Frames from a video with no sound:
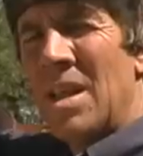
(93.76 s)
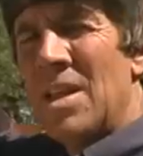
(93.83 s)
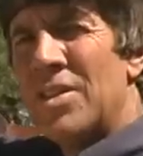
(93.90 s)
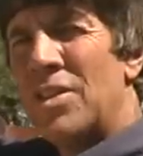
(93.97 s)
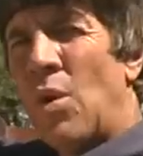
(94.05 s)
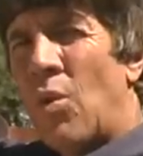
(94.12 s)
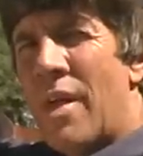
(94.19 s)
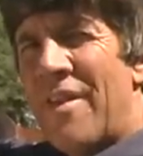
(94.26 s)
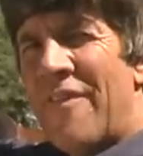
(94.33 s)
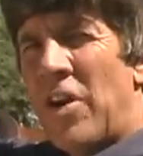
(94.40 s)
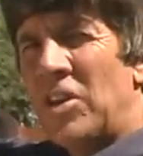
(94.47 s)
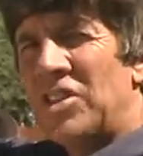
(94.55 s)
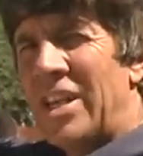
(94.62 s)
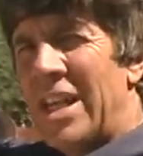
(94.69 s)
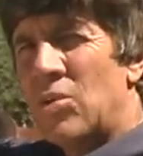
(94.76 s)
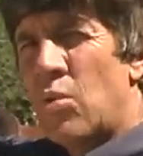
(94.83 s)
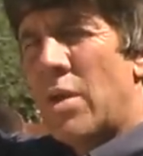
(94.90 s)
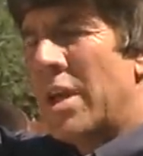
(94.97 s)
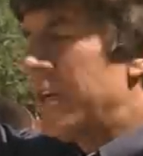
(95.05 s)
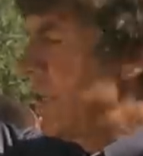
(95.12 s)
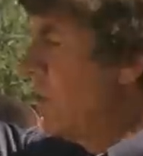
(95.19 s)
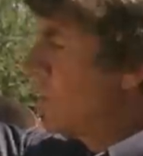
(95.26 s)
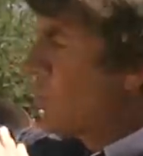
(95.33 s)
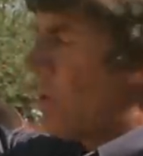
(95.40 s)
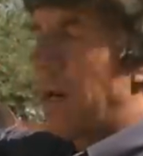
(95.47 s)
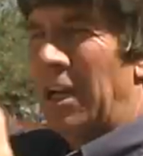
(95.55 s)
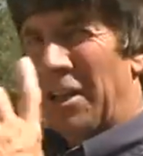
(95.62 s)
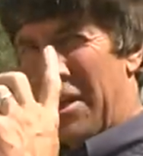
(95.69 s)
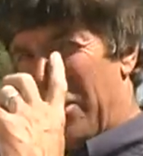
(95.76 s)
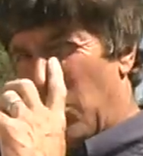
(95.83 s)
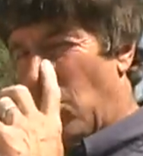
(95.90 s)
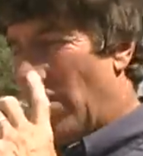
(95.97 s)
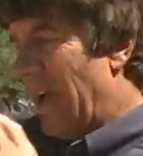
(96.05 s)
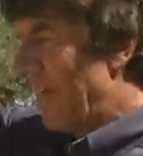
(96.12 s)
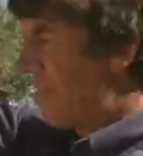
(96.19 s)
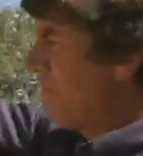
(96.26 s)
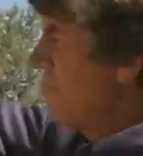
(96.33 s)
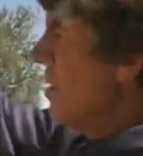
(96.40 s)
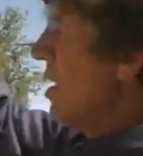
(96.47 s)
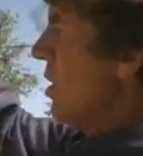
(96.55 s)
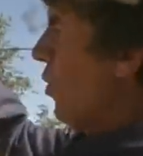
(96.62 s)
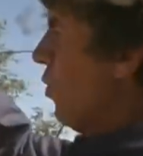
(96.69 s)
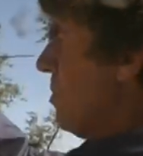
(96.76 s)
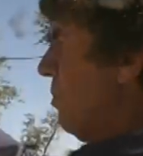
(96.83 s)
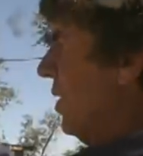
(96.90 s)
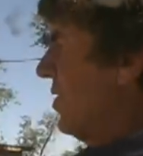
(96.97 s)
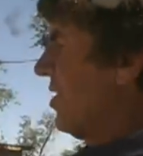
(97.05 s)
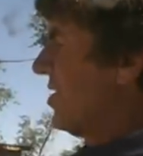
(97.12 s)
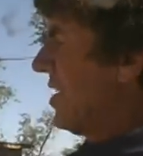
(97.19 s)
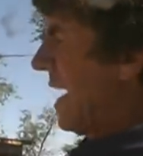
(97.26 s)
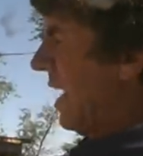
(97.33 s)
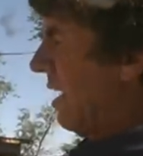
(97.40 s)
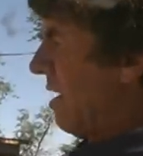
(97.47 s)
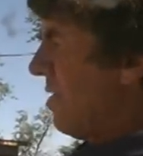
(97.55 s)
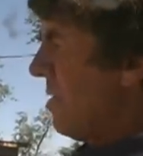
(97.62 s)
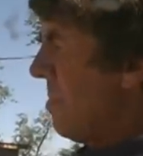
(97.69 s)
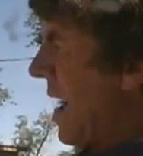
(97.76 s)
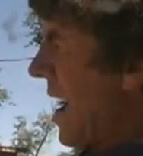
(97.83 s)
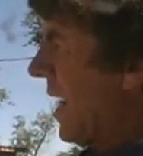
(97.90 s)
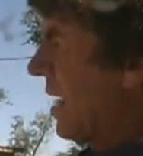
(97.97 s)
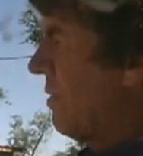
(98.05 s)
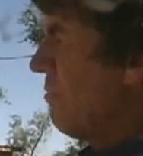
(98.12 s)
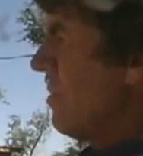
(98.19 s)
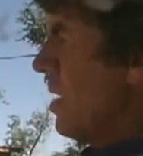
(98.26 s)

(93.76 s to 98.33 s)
So one of the first things we're going to do is we're going to look at the width. We put the saddle on the back.